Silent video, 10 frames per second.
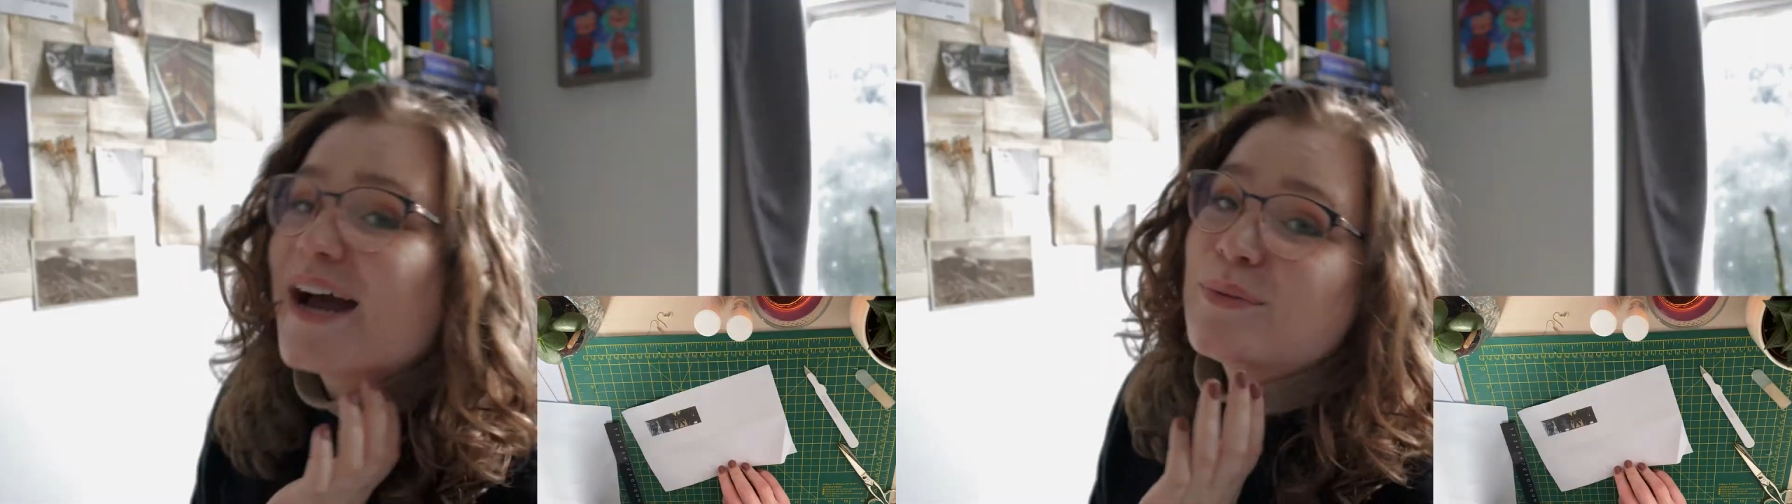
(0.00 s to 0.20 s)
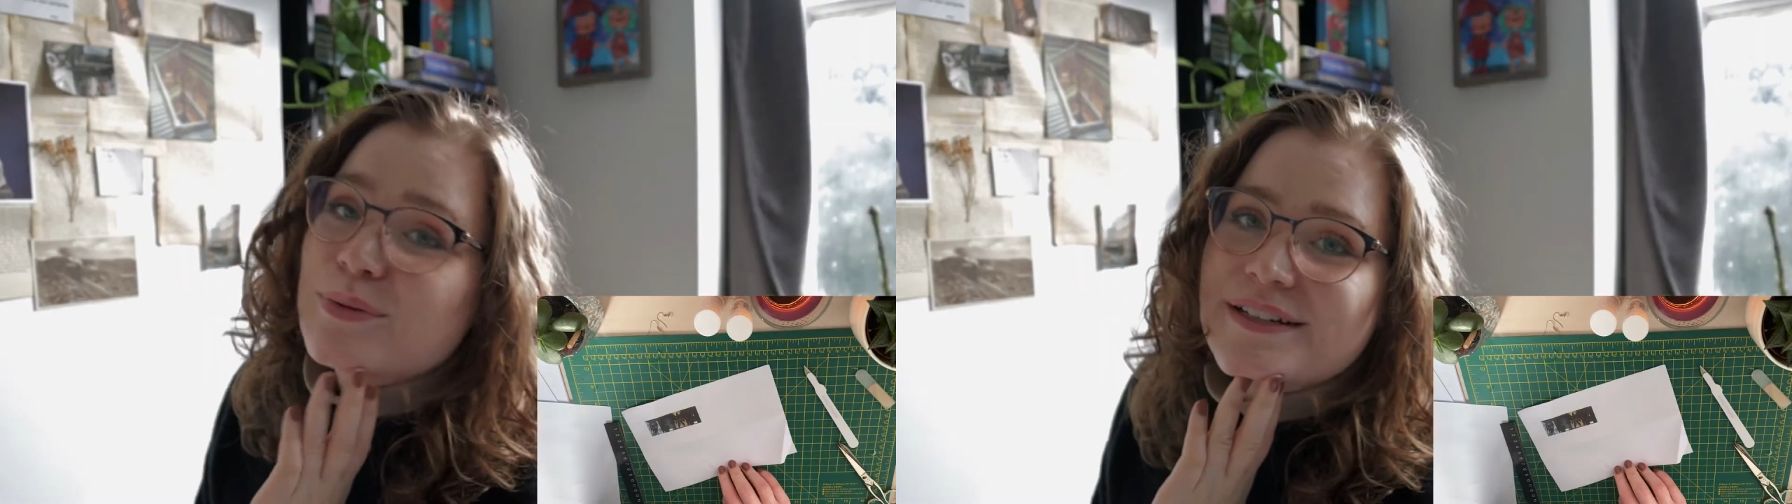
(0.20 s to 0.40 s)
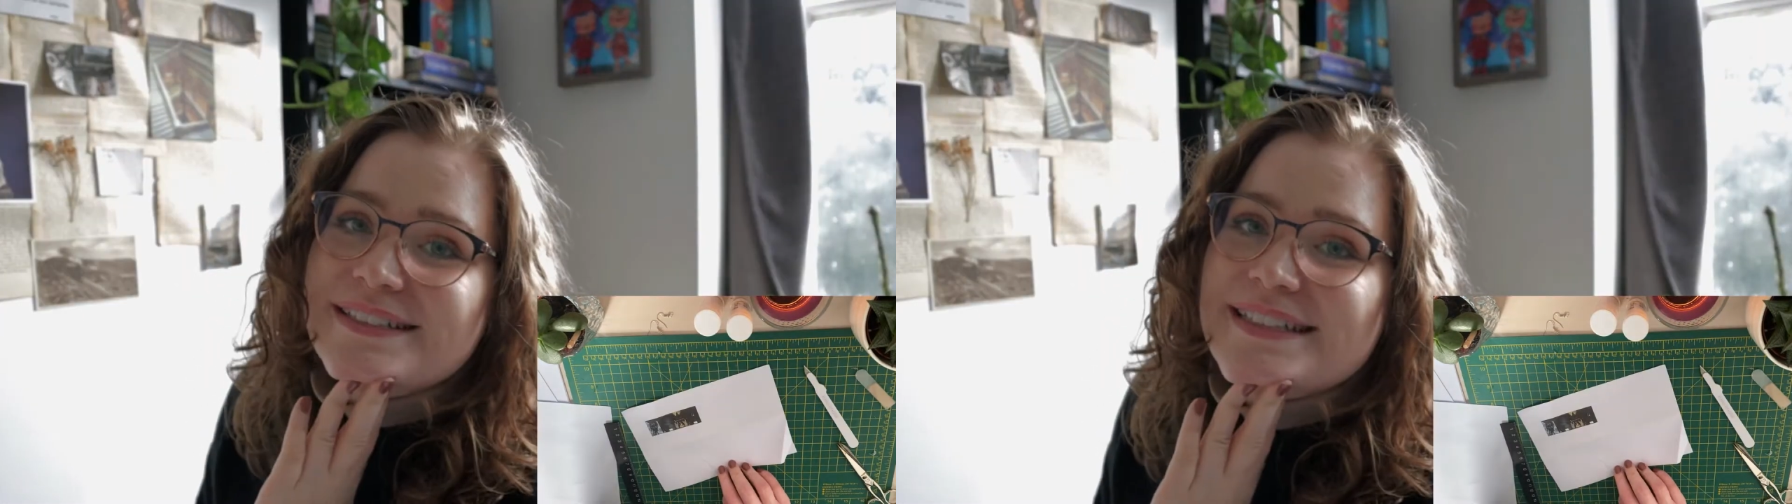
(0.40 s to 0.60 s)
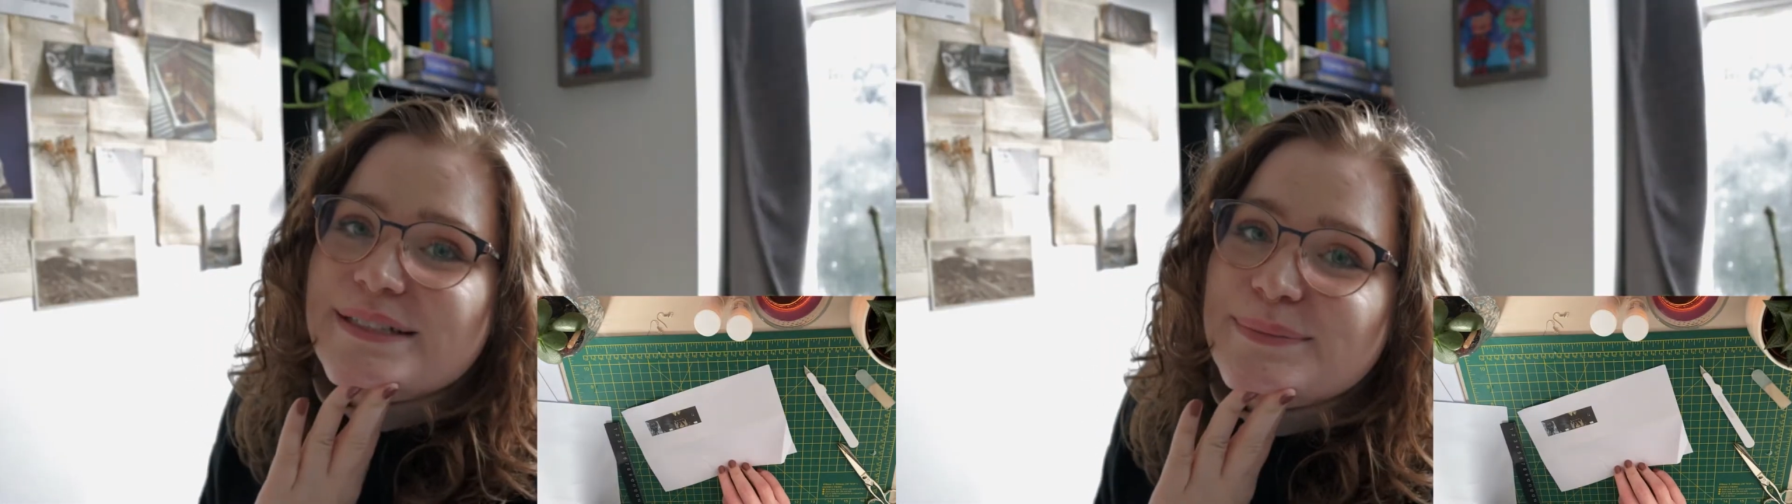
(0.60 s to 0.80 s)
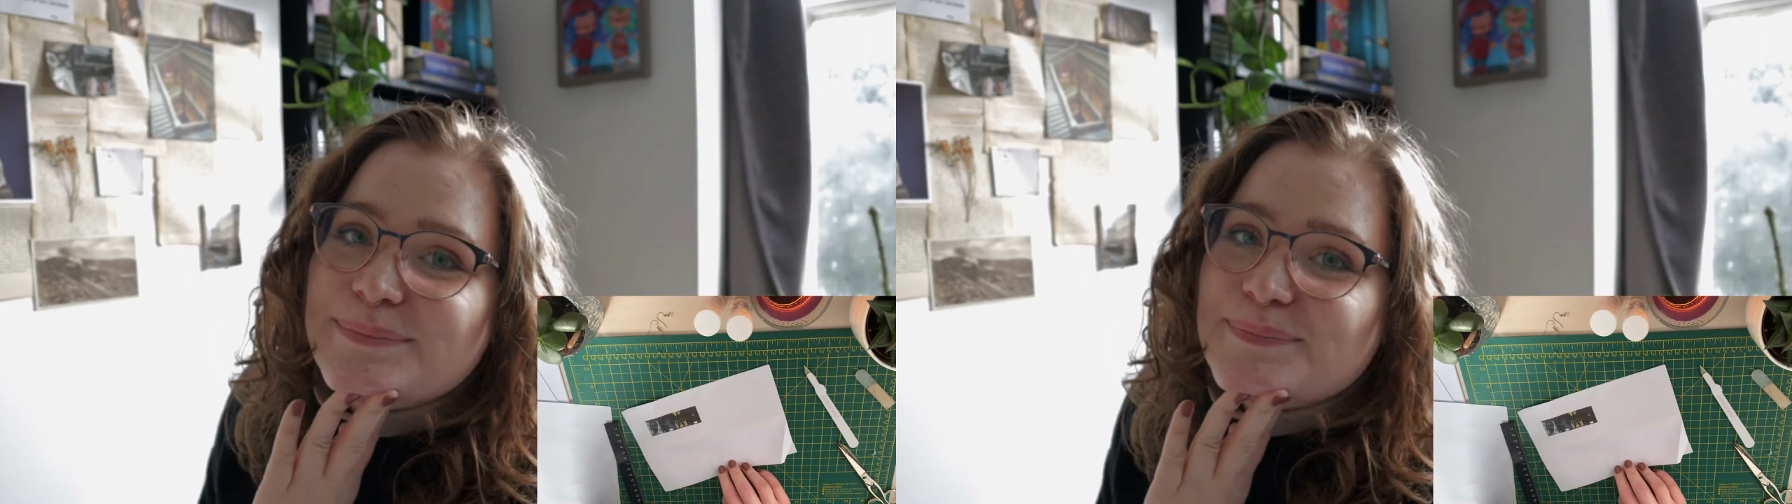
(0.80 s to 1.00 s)
I printed
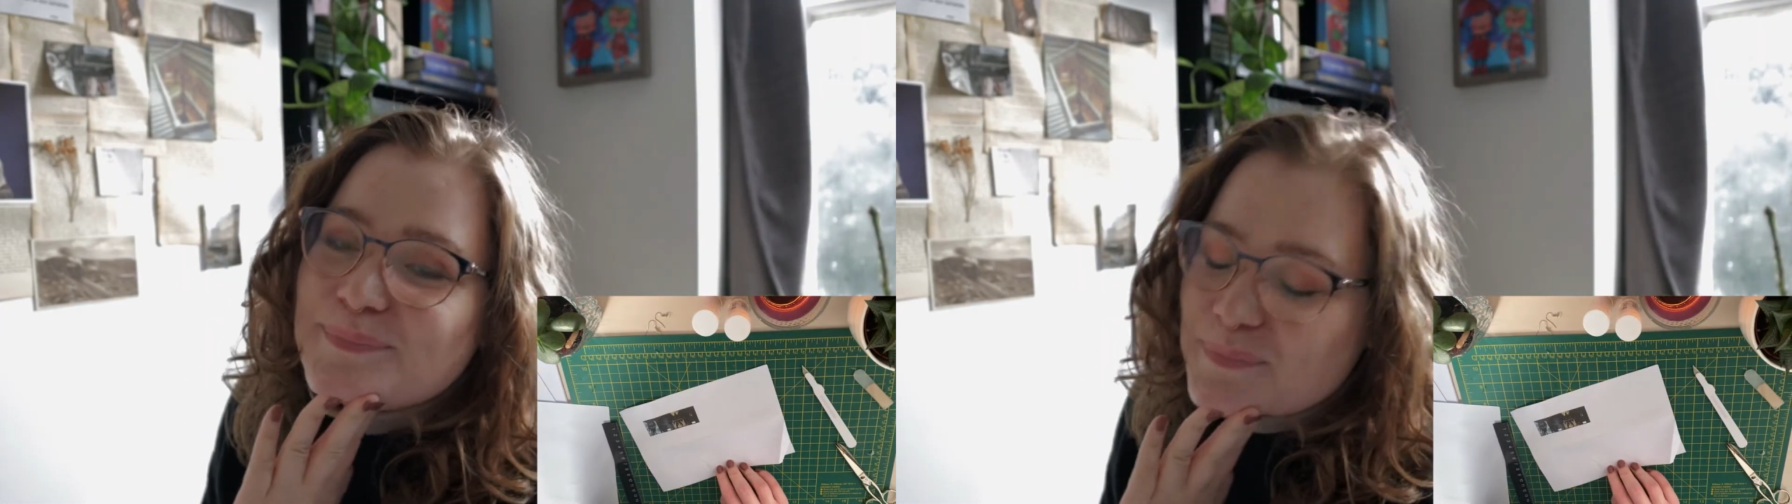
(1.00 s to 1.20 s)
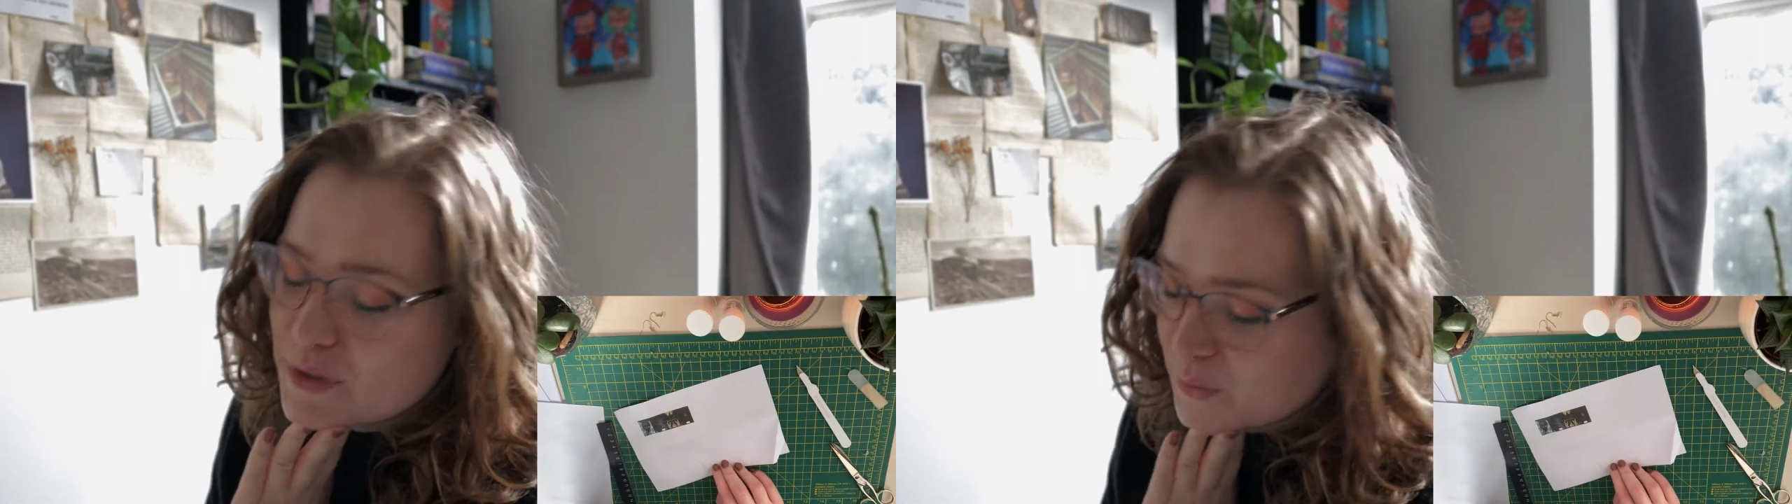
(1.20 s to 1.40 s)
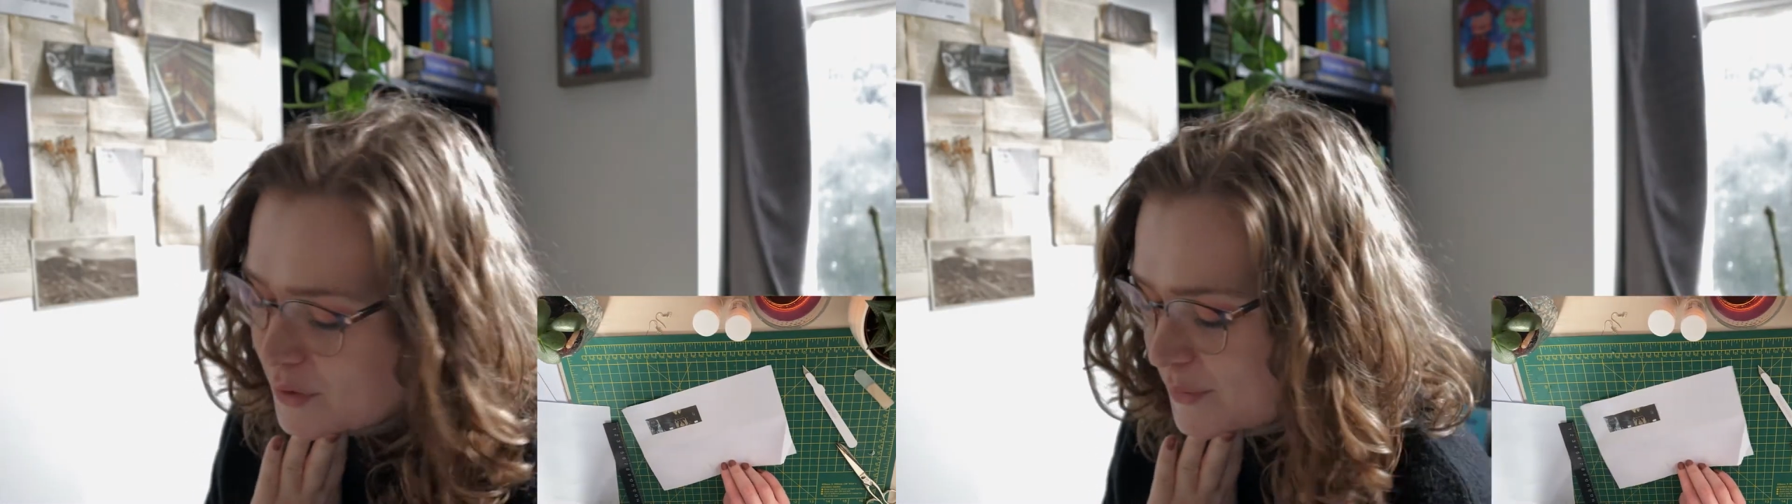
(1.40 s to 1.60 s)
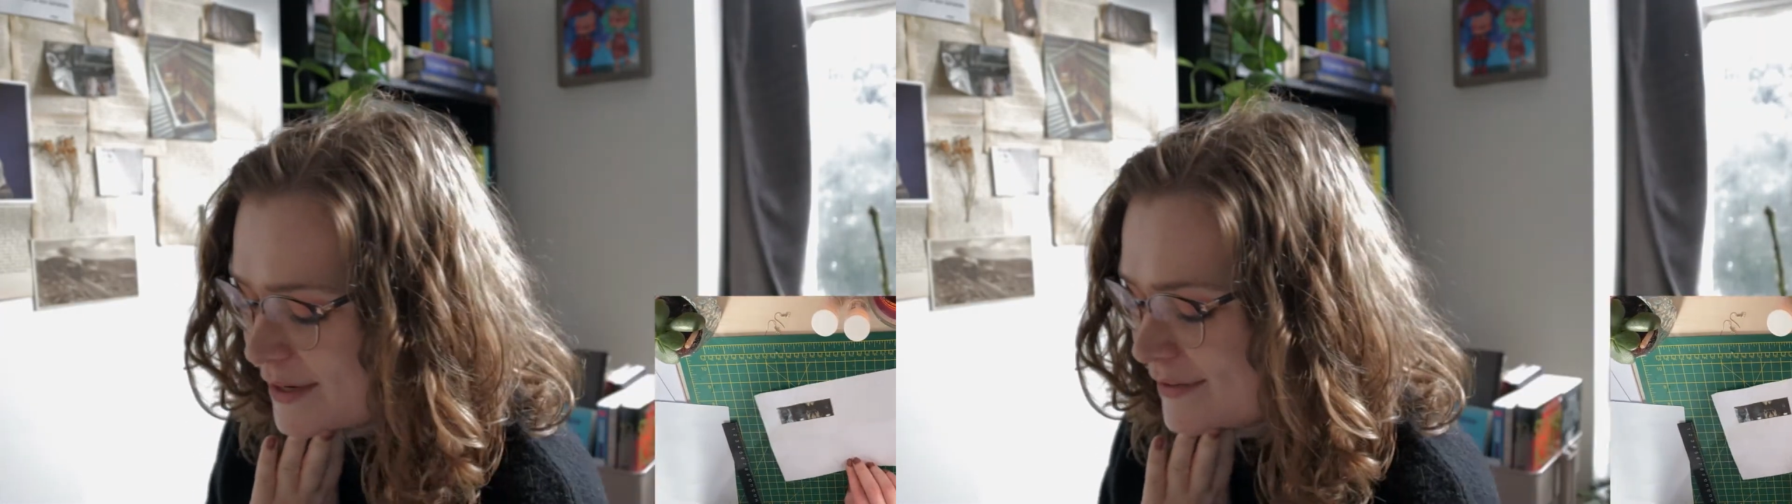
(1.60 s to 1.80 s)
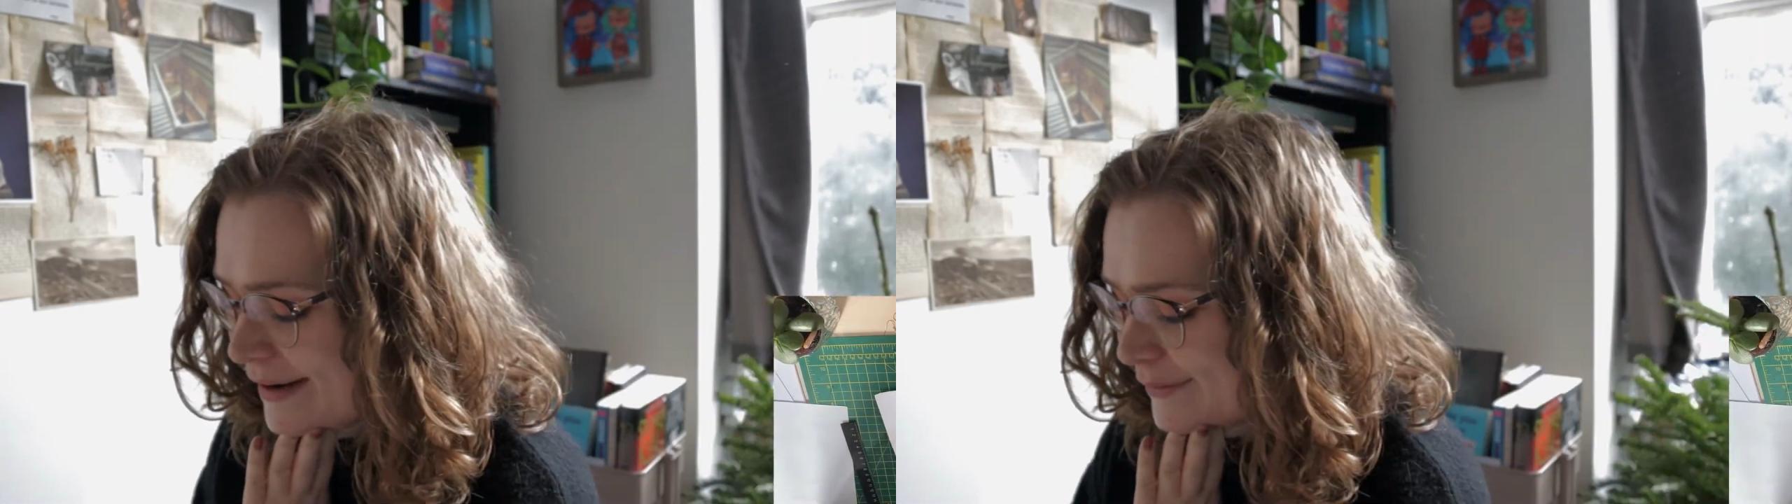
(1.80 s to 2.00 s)
them the wrong way
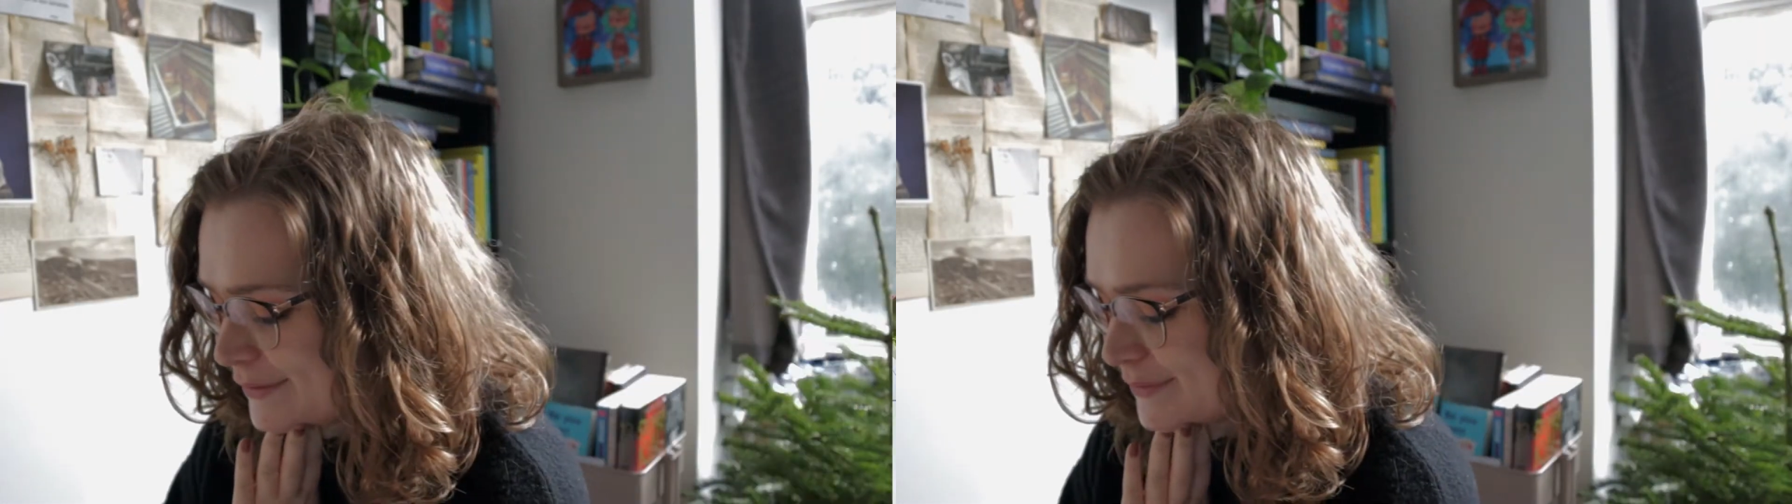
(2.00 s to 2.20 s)
around.